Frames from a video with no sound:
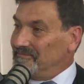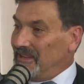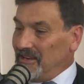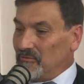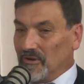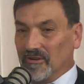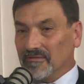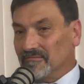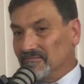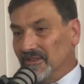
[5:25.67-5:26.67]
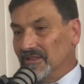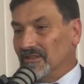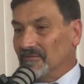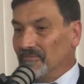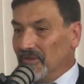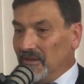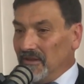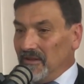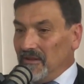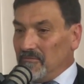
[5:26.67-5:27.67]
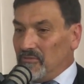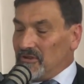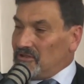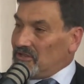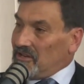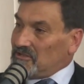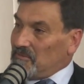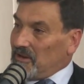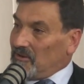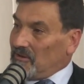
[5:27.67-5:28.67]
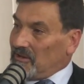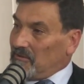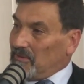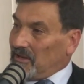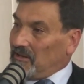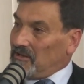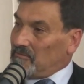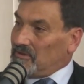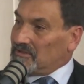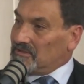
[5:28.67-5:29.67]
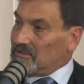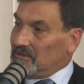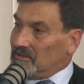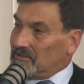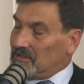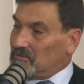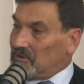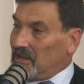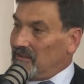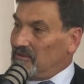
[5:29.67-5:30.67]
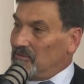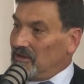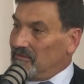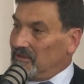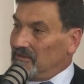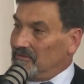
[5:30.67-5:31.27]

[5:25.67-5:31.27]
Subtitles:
And if we're not, well, put your chains back on and get back into your prison cell, because that's what they have in mind for you.